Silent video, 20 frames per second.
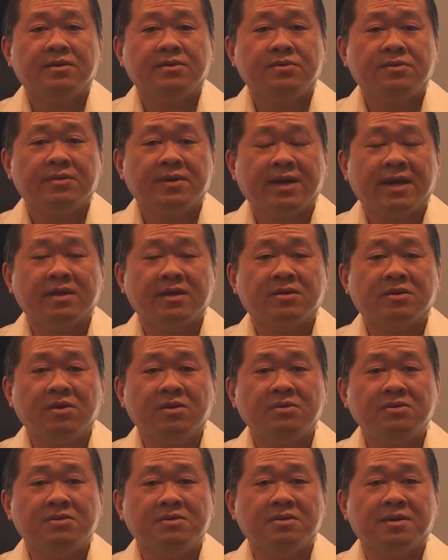you can
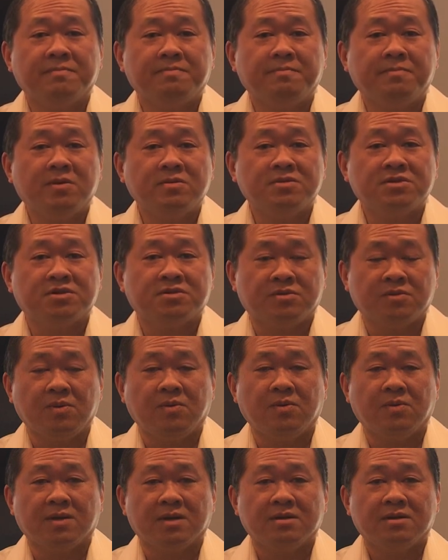go to the
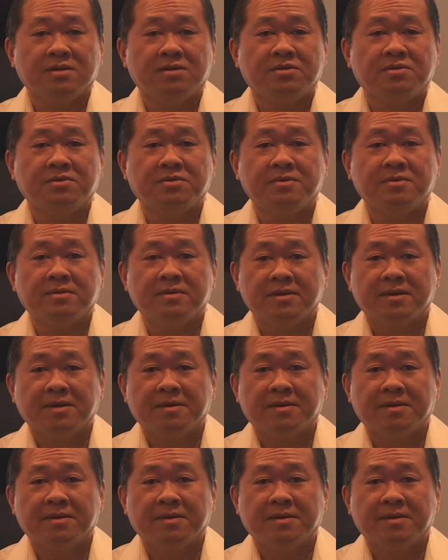bookstore to